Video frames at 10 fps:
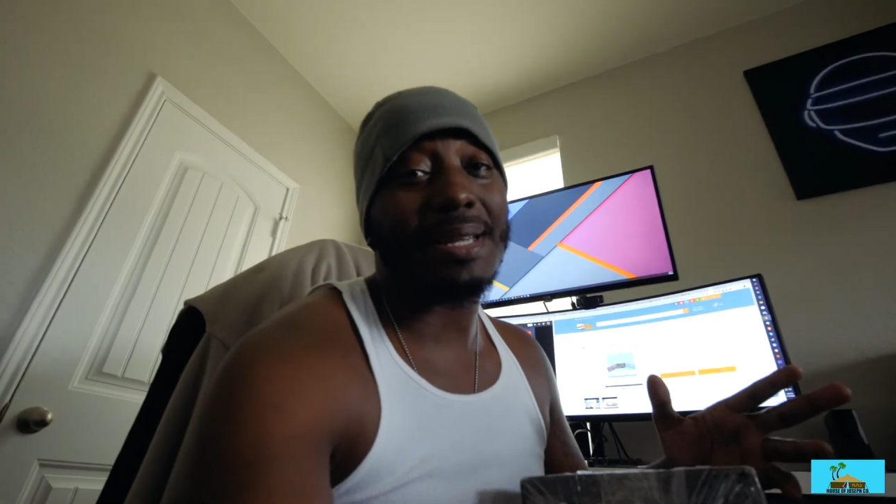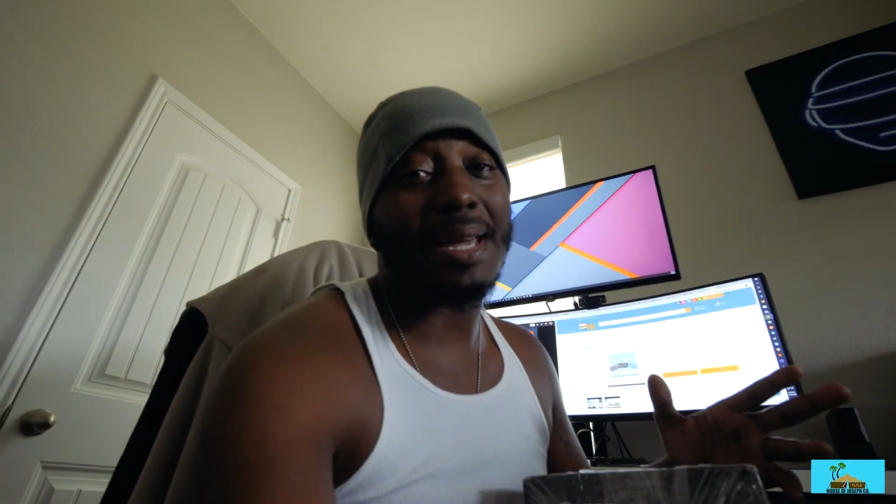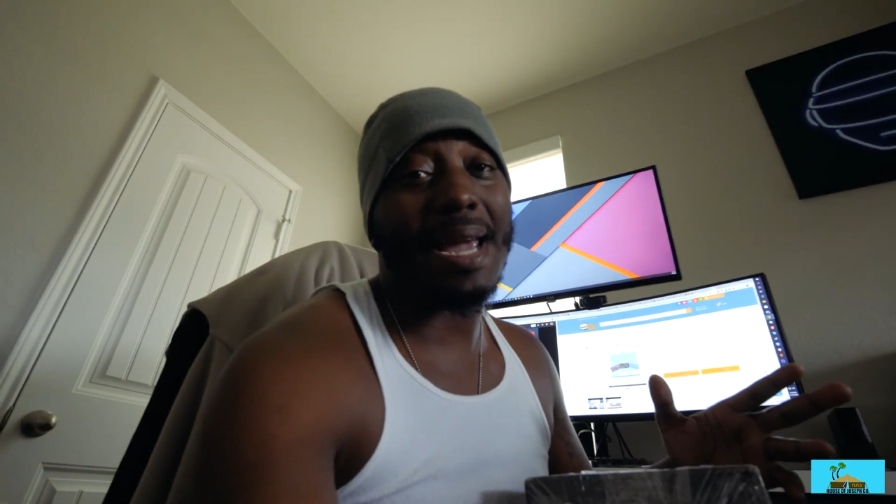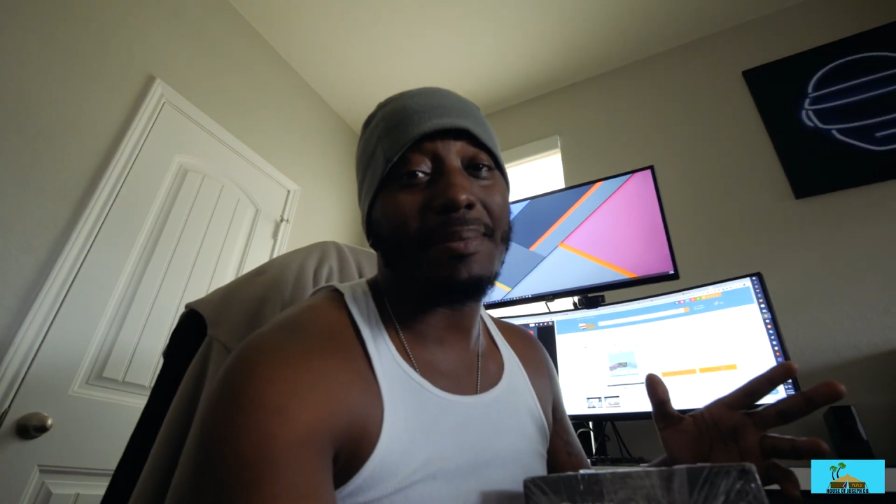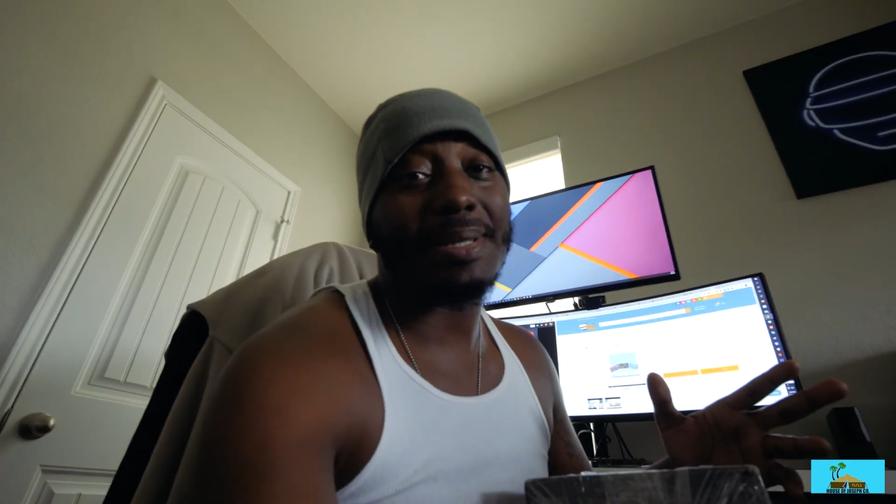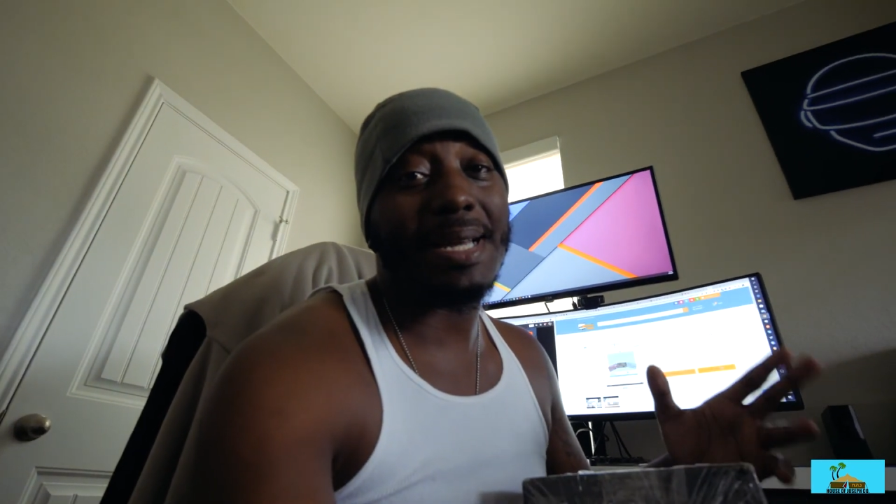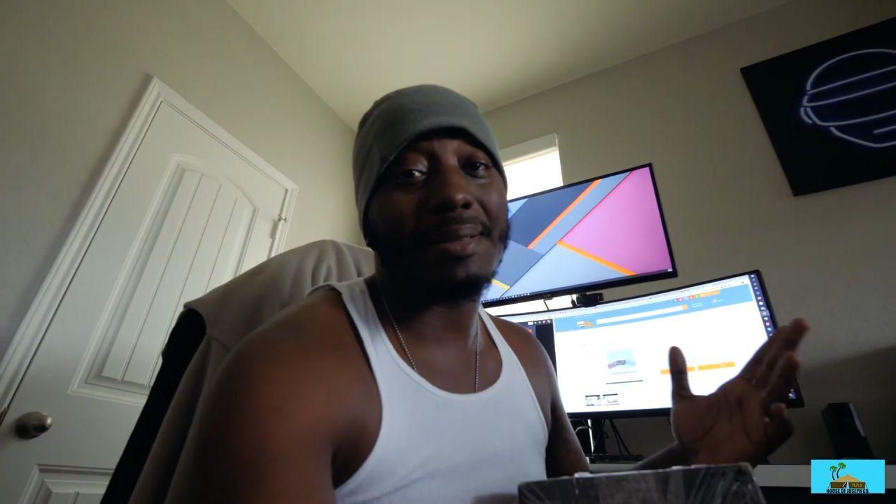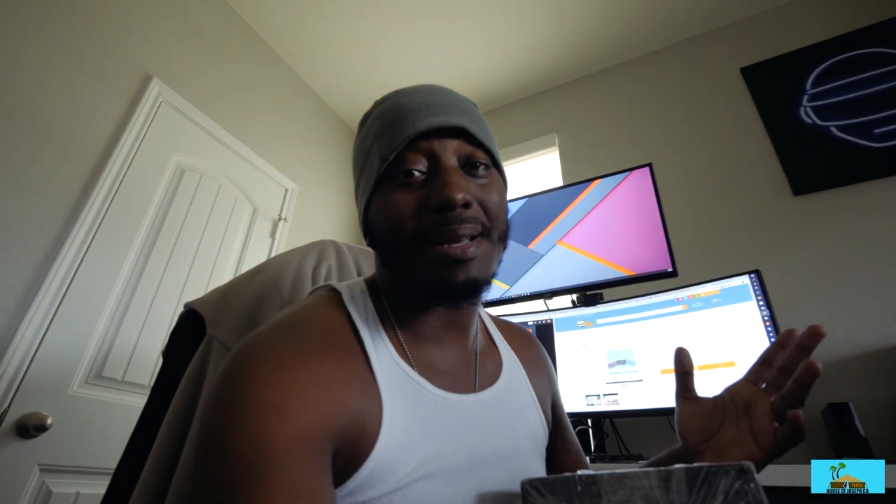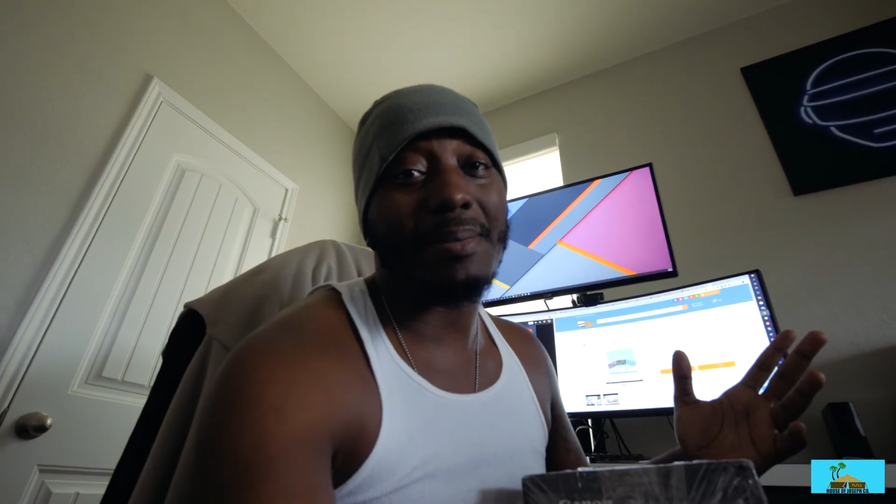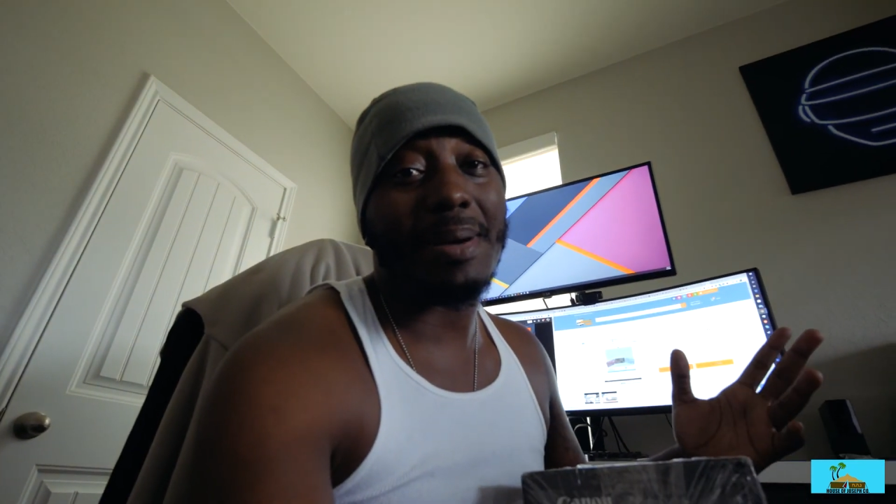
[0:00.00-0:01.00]
of the cameras
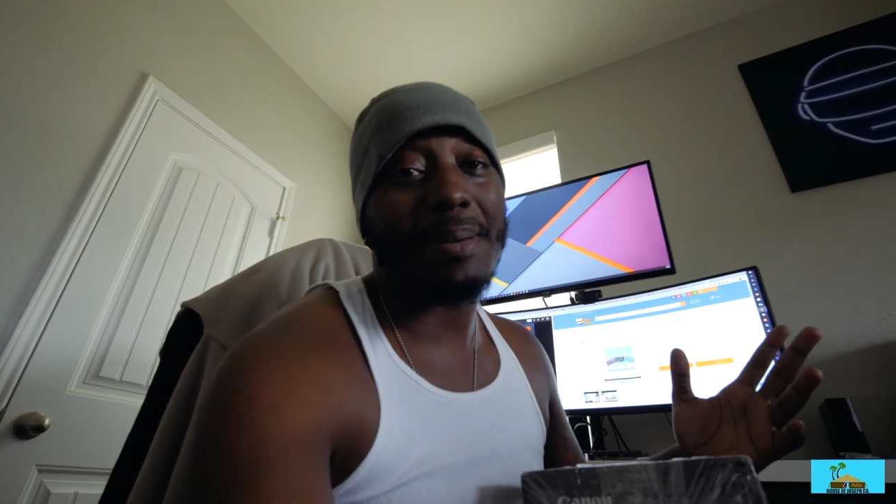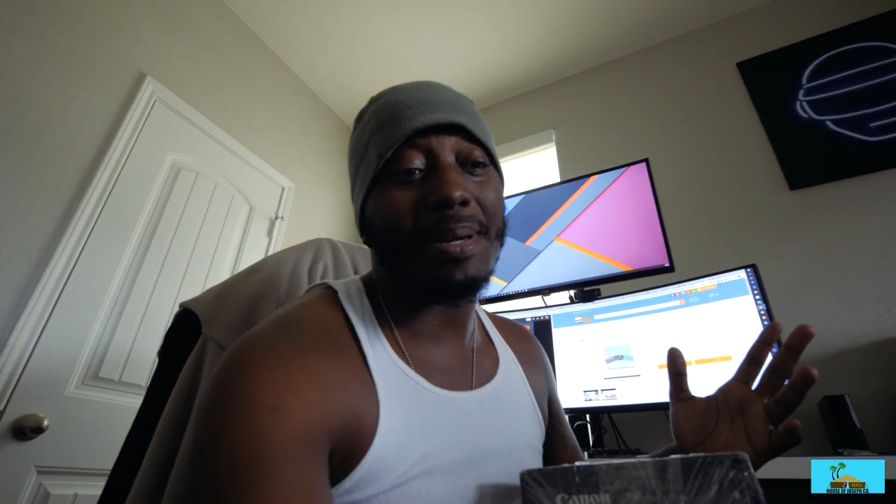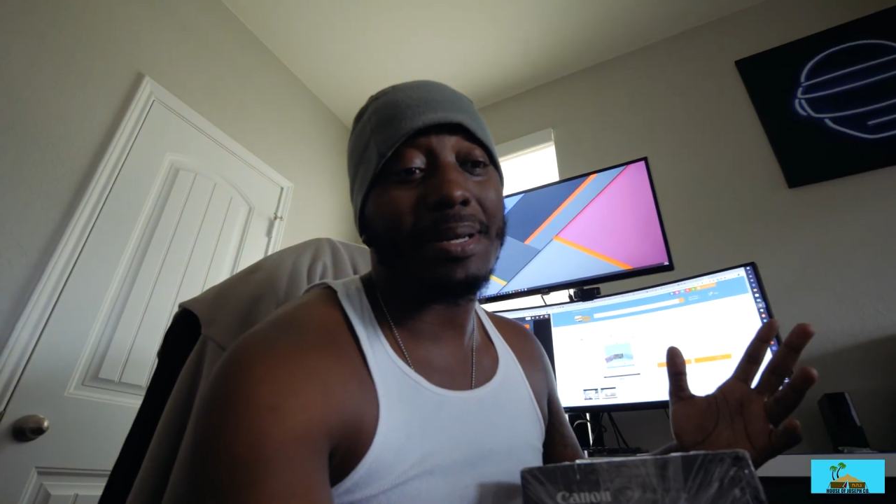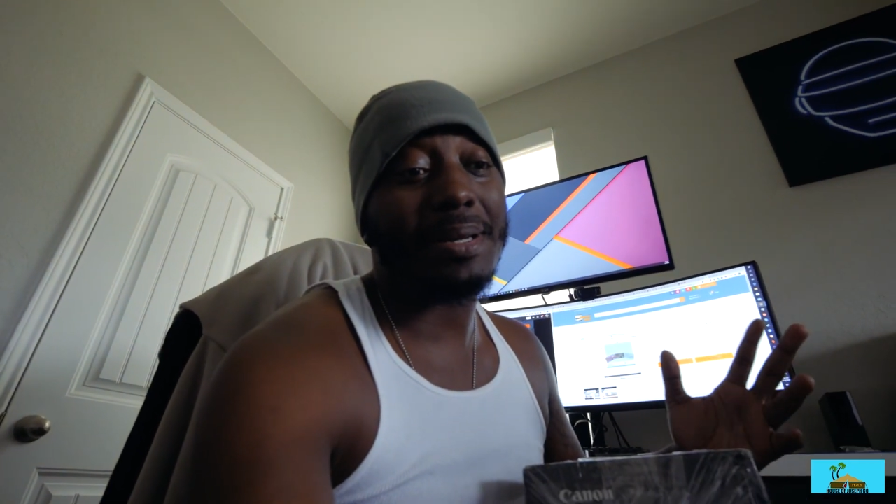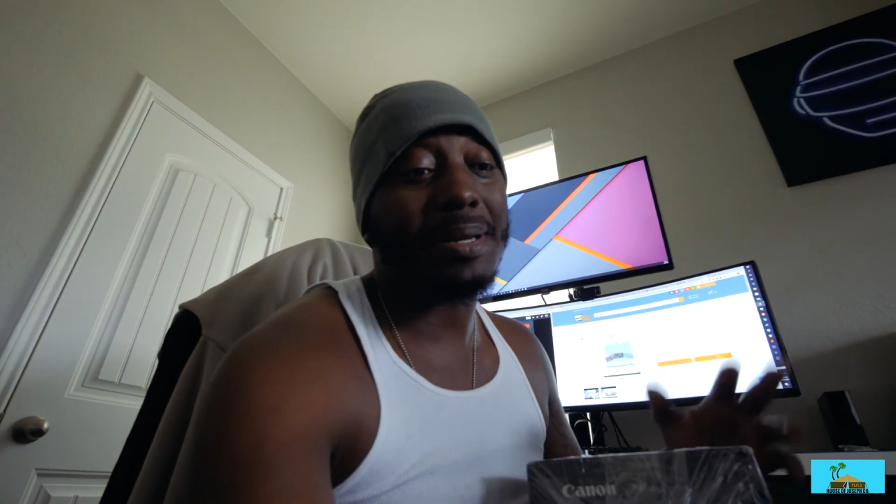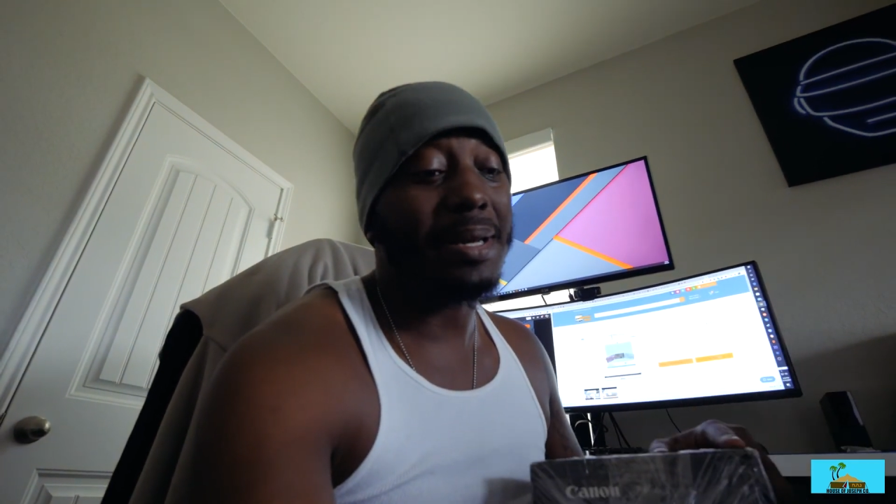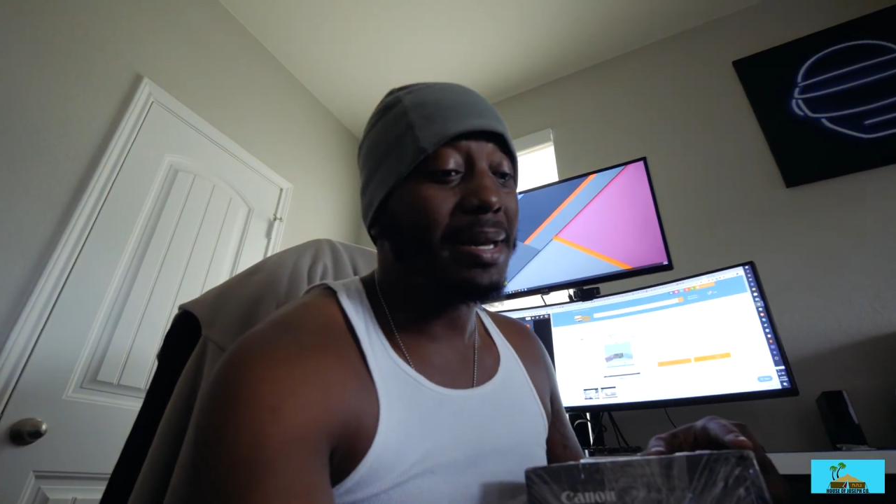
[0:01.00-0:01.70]
out there, in my opinion.